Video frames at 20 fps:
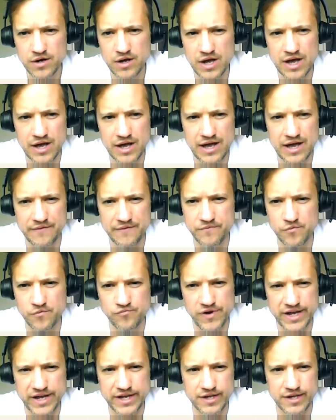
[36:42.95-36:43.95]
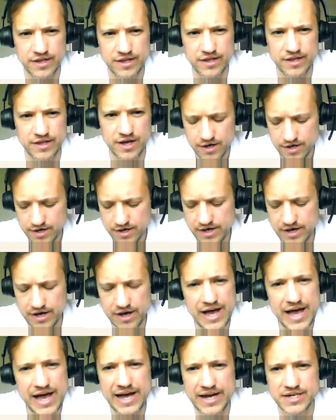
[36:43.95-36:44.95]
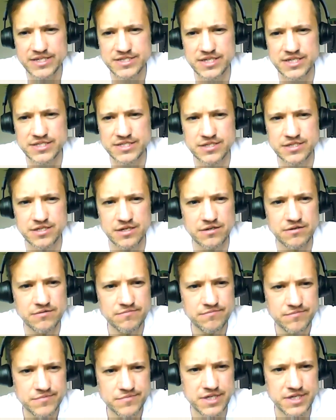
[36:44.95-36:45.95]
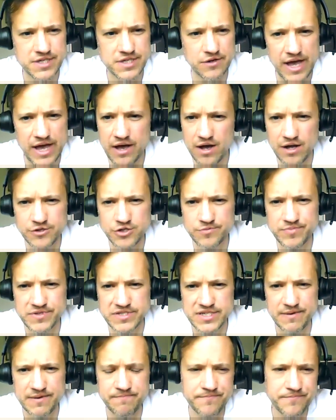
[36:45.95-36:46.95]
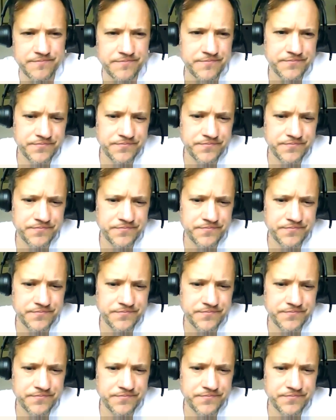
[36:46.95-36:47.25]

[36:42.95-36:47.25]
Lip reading: have regular access to. So yeah, 100%.